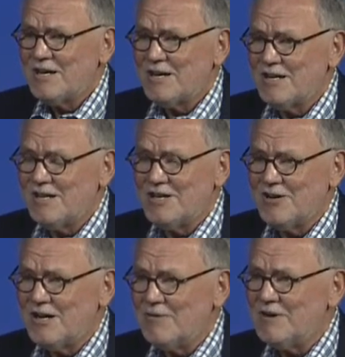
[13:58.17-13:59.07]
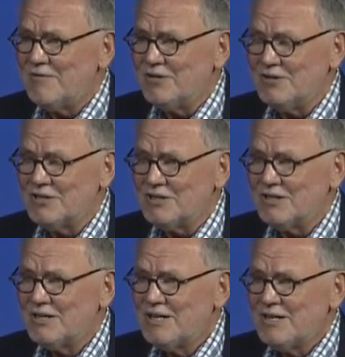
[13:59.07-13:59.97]
the internet revolution.
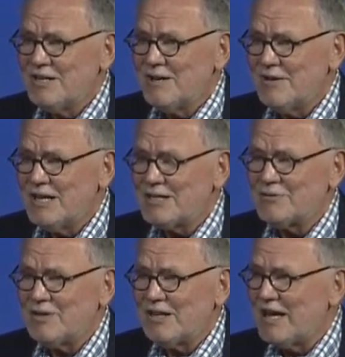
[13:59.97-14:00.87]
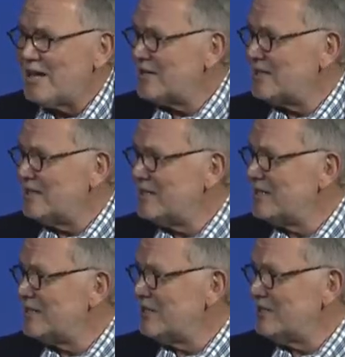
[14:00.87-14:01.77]
I mean, that's what allowed us to get
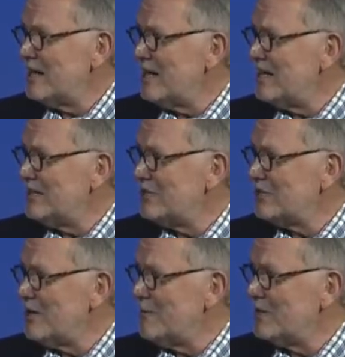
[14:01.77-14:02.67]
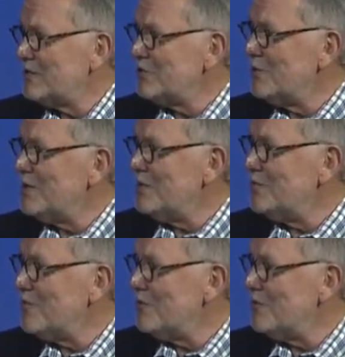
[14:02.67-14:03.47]
such a giant head start, because nobody knew what we